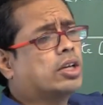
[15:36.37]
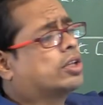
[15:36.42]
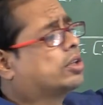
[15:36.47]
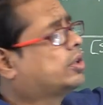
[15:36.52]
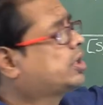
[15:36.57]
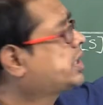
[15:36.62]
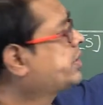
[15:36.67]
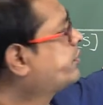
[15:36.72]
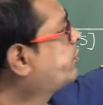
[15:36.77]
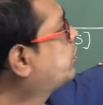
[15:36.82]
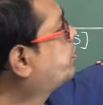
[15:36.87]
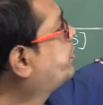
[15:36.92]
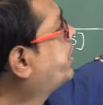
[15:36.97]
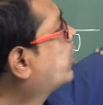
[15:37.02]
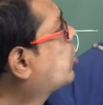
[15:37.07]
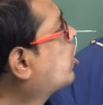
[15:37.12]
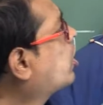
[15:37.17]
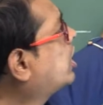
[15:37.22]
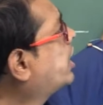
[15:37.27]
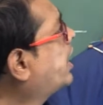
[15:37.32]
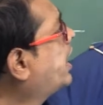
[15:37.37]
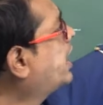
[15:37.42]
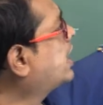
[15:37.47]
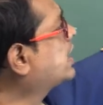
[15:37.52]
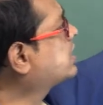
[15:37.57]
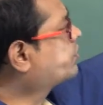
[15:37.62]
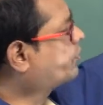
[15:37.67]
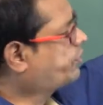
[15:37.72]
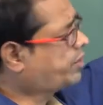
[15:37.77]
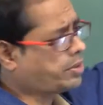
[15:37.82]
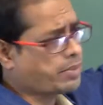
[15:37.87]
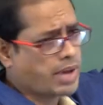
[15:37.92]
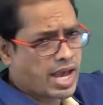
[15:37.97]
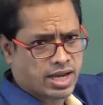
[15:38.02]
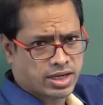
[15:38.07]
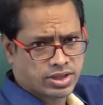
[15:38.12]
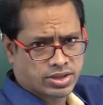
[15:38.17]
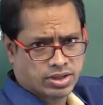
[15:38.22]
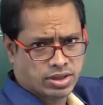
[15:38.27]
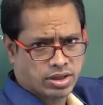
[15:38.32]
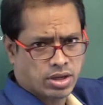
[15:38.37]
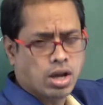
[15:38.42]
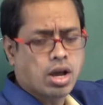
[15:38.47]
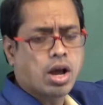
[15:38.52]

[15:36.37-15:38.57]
This would be called as Vmax.